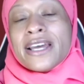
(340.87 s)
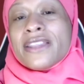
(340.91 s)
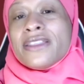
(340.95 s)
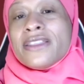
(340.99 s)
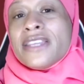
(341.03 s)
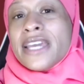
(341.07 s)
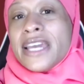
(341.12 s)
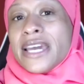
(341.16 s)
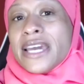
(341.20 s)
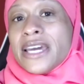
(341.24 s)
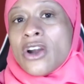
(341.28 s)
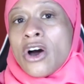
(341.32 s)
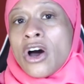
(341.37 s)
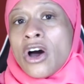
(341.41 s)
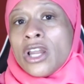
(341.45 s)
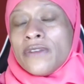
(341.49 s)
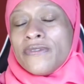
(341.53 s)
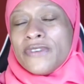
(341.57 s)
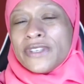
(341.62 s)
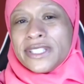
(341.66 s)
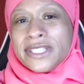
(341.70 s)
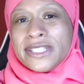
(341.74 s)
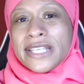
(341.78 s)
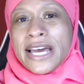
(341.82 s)
then
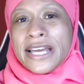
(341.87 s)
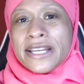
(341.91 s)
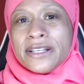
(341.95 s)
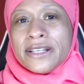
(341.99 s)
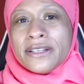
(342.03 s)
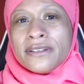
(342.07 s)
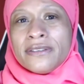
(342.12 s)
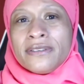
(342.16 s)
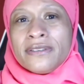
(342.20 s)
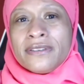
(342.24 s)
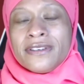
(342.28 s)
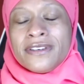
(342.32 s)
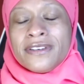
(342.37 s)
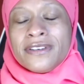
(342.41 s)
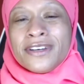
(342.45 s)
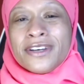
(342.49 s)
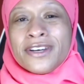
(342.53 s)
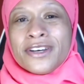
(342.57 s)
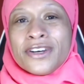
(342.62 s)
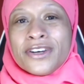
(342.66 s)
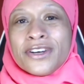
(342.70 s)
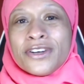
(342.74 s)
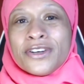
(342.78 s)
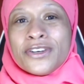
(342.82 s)
all of a sudden
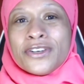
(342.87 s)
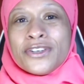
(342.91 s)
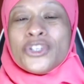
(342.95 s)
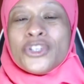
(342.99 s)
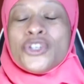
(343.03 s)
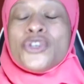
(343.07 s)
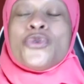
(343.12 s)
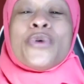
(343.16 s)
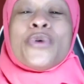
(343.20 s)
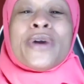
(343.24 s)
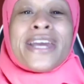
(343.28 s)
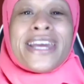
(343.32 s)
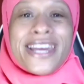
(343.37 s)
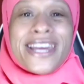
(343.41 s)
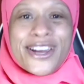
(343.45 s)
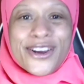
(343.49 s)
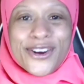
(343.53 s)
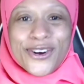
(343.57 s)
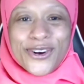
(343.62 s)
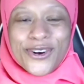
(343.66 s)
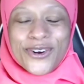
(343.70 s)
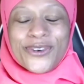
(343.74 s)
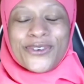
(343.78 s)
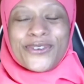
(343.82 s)
you
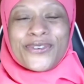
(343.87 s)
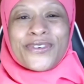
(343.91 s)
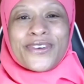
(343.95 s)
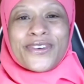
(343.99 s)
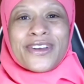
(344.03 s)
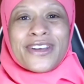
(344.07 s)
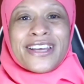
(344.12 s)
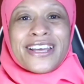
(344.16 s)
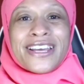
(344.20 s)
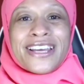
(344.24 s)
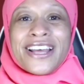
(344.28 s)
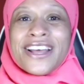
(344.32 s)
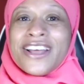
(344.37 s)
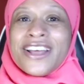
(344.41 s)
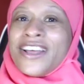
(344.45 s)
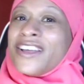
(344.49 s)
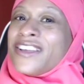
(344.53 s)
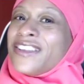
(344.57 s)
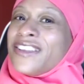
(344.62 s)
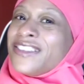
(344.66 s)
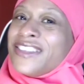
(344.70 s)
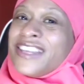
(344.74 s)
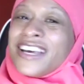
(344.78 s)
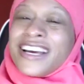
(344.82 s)
hear
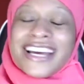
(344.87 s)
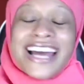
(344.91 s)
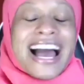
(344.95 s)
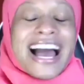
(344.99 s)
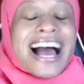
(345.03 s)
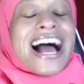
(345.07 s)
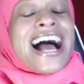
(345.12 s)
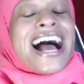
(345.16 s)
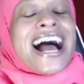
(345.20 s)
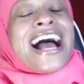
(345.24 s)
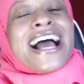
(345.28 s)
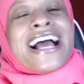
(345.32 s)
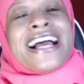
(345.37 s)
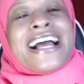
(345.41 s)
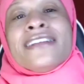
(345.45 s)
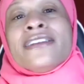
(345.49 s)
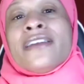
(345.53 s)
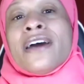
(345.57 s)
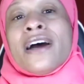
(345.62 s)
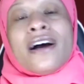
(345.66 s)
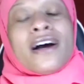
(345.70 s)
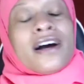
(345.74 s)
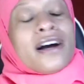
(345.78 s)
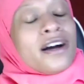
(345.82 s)
the
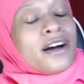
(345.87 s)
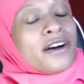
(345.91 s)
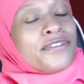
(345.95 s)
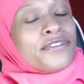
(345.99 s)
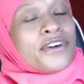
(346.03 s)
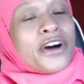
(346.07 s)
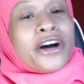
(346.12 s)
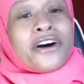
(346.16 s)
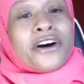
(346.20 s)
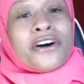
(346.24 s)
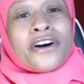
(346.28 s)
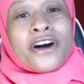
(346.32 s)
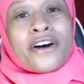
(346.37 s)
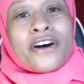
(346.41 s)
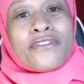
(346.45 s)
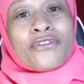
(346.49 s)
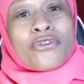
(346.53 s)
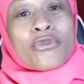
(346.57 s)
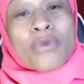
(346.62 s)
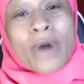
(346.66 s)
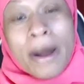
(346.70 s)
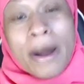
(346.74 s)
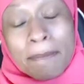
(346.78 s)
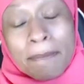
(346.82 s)
kind of, of,
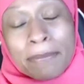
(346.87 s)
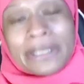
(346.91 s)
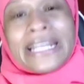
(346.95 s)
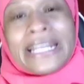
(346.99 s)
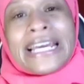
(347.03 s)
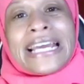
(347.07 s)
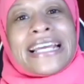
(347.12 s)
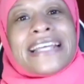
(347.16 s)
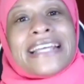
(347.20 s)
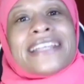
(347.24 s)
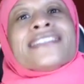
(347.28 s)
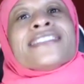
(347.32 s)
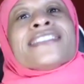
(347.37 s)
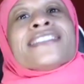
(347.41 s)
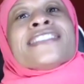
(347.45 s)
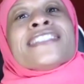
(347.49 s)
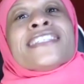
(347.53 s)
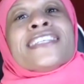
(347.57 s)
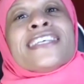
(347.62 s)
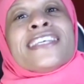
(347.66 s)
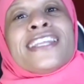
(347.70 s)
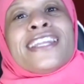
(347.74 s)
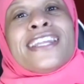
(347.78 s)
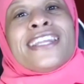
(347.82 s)
of
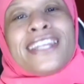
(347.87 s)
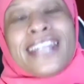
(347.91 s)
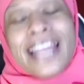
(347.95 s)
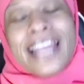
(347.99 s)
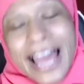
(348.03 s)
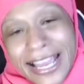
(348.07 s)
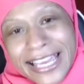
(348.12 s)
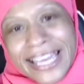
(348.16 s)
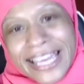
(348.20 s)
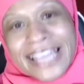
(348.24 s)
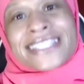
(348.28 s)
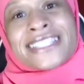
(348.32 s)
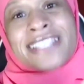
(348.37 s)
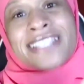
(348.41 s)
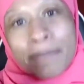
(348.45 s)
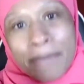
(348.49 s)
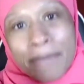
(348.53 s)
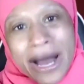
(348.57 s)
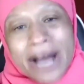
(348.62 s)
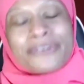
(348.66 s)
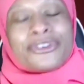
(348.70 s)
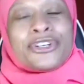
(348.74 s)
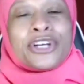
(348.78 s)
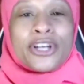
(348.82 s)
rumblings like it's
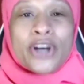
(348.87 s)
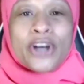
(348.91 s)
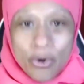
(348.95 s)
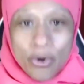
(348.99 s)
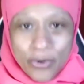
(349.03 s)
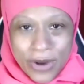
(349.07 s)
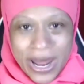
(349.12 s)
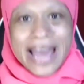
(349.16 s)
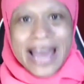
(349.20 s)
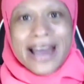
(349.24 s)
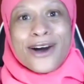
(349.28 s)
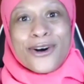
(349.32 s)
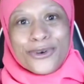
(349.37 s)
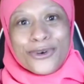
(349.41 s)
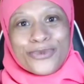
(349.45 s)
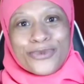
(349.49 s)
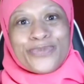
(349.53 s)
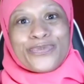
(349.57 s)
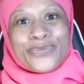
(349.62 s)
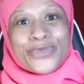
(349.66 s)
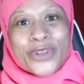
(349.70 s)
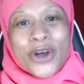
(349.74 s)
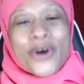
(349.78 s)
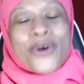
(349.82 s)
about to go down.
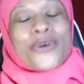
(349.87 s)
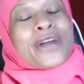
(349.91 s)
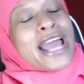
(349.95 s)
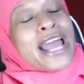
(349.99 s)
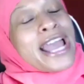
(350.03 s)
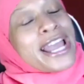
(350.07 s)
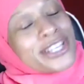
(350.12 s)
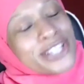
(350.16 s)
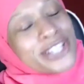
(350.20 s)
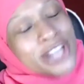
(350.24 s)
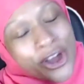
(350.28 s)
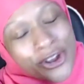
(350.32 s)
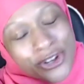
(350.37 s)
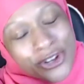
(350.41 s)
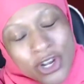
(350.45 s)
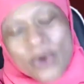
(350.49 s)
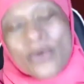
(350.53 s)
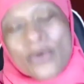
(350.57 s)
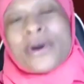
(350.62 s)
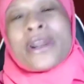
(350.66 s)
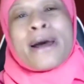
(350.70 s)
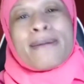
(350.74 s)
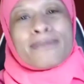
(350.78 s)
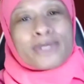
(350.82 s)
Okay, y'all
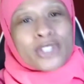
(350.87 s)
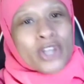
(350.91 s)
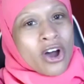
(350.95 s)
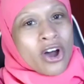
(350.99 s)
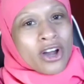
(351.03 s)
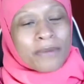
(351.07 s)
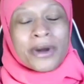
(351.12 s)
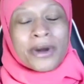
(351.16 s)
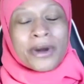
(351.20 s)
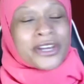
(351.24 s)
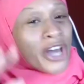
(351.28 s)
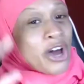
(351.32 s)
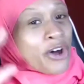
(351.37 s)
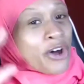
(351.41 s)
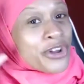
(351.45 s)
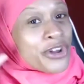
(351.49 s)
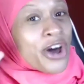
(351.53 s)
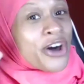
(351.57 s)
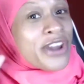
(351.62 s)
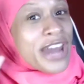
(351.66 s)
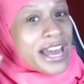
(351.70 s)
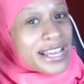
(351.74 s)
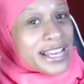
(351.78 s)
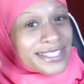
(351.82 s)
know what I'm talking about. Y'all
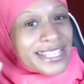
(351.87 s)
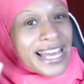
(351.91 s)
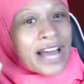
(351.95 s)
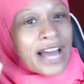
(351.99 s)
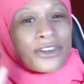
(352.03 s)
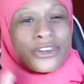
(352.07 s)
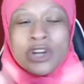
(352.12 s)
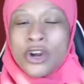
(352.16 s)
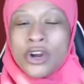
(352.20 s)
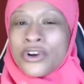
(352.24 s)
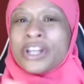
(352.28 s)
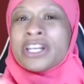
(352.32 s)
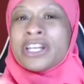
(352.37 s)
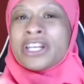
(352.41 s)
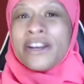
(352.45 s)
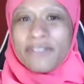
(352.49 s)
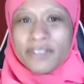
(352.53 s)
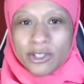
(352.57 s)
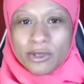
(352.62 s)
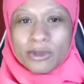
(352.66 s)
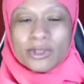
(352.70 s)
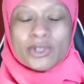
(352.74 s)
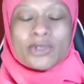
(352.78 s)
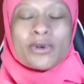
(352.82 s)
know that sound. You know the
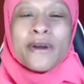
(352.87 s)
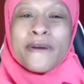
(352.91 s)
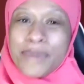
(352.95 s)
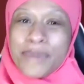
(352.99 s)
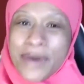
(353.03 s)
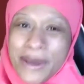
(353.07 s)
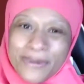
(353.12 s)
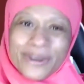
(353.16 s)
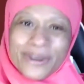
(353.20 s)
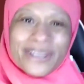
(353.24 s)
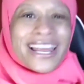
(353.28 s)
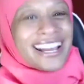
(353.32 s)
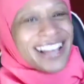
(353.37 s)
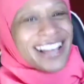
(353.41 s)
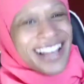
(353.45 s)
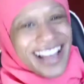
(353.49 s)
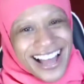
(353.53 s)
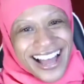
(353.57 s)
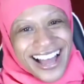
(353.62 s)
difference between people like,